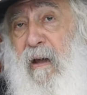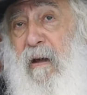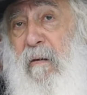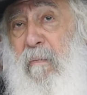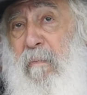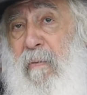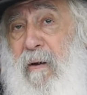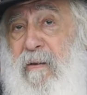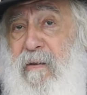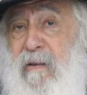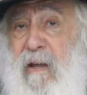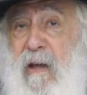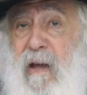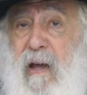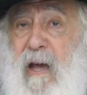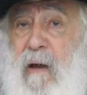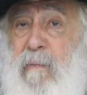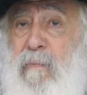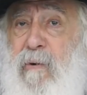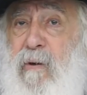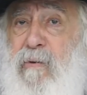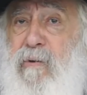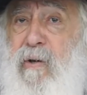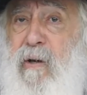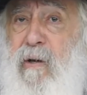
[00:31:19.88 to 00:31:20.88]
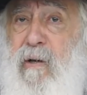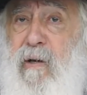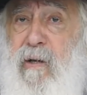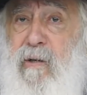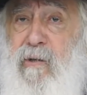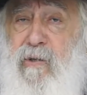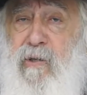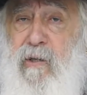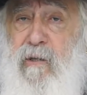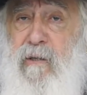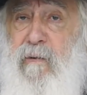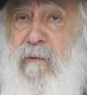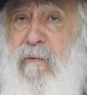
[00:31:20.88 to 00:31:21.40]
But I'm not
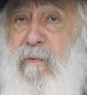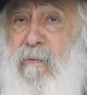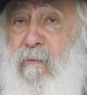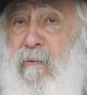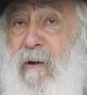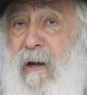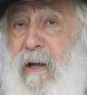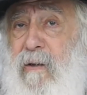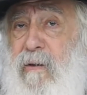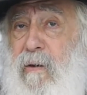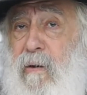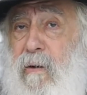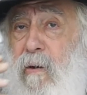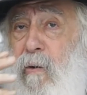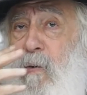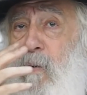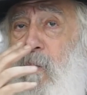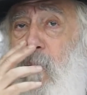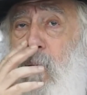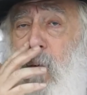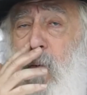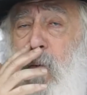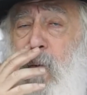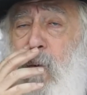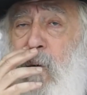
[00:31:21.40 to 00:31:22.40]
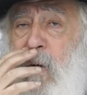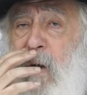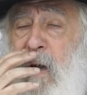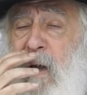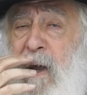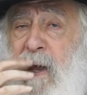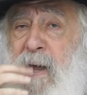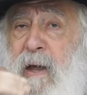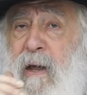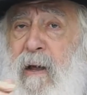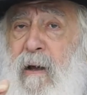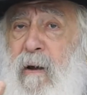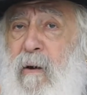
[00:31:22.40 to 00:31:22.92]
religious. I don't,
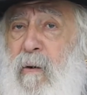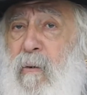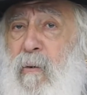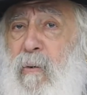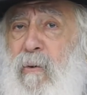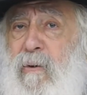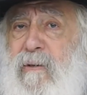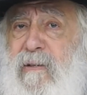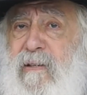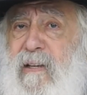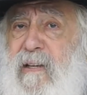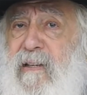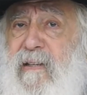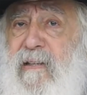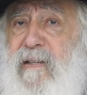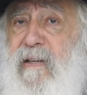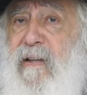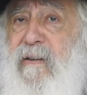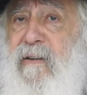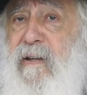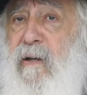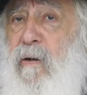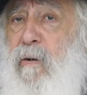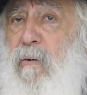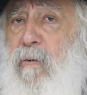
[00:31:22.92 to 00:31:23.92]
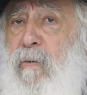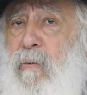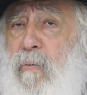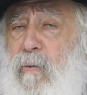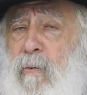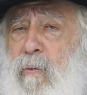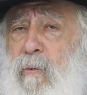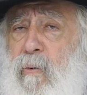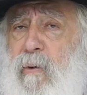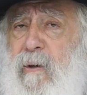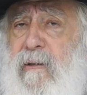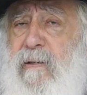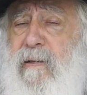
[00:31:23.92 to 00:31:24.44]
who is it, tzaddik?
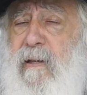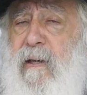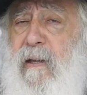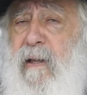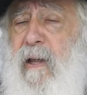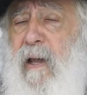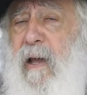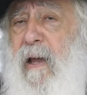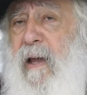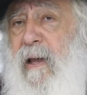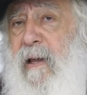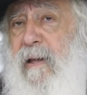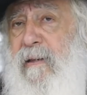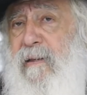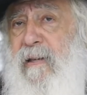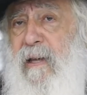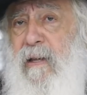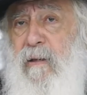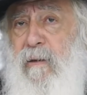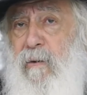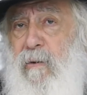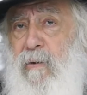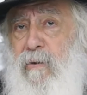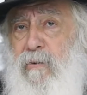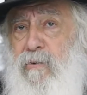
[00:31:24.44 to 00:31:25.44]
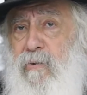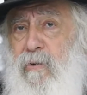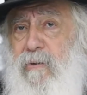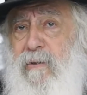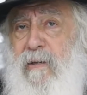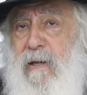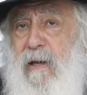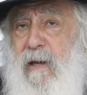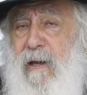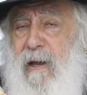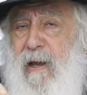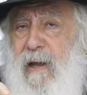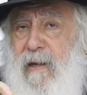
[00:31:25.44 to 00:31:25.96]
Who is it? He said,
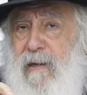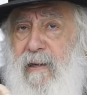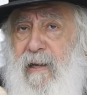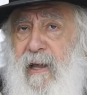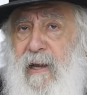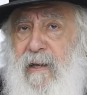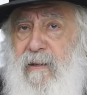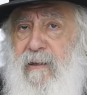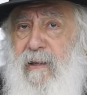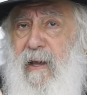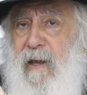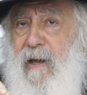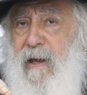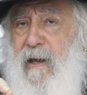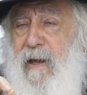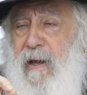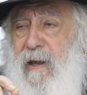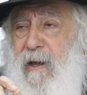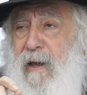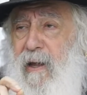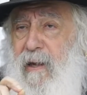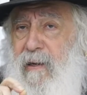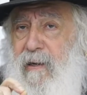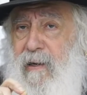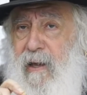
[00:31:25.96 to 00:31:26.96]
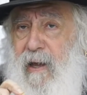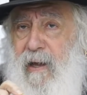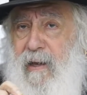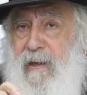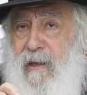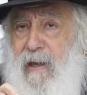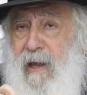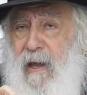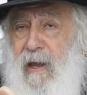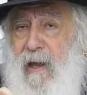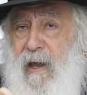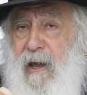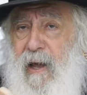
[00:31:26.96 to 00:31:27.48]
just light
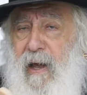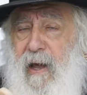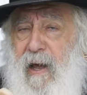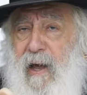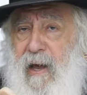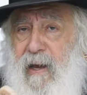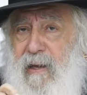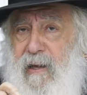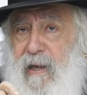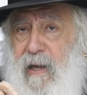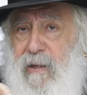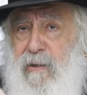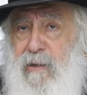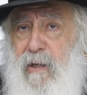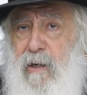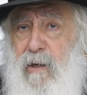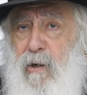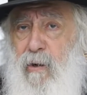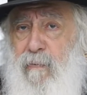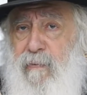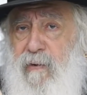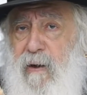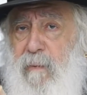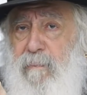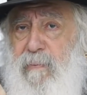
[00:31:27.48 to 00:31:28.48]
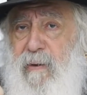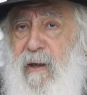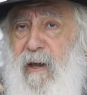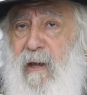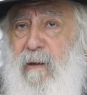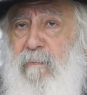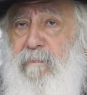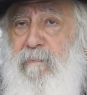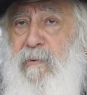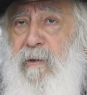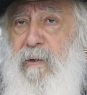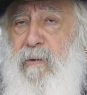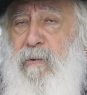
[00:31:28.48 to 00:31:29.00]
a candle of Rabbi
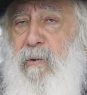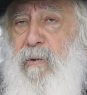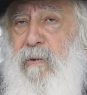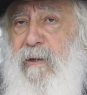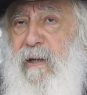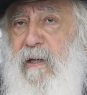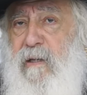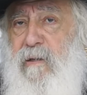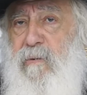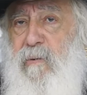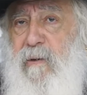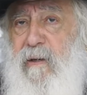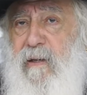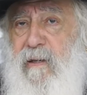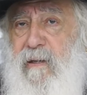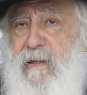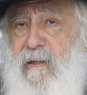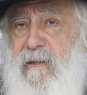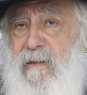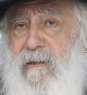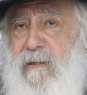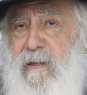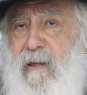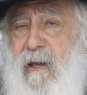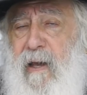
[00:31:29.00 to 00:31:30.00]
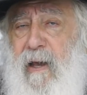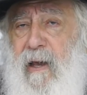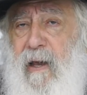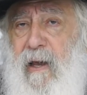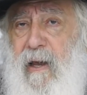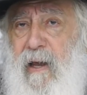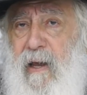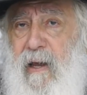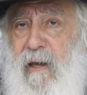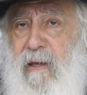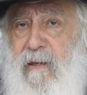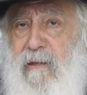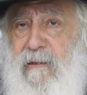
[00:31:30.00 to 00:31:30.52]
Chaim Pinto. Next week, it's
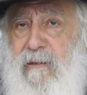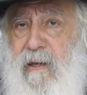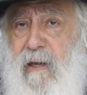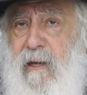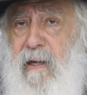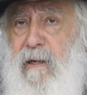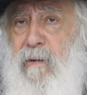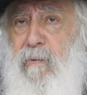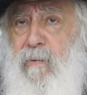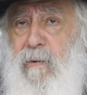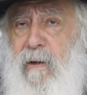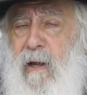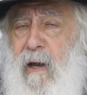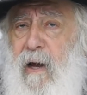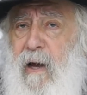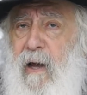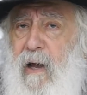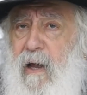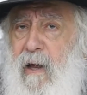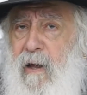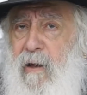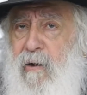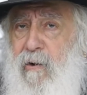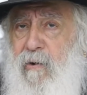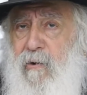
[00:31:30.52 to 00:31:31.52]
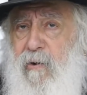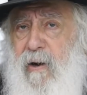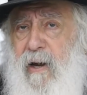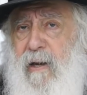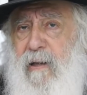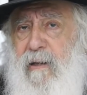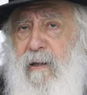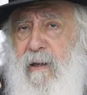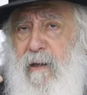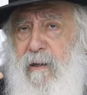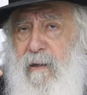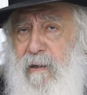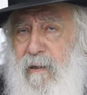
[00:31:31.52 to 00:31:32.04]
his Hilula.
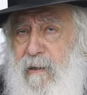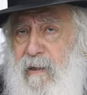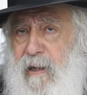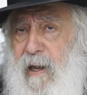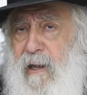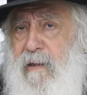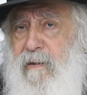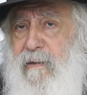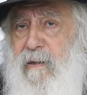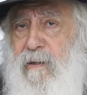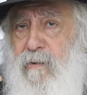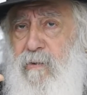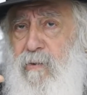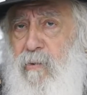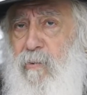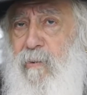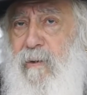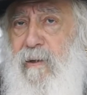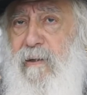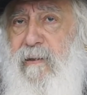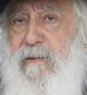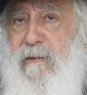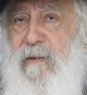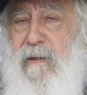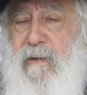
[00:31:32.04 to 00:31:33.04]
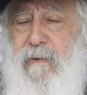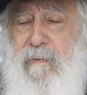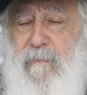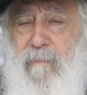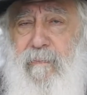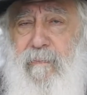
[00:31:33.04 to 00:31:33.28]
Light it, you will see.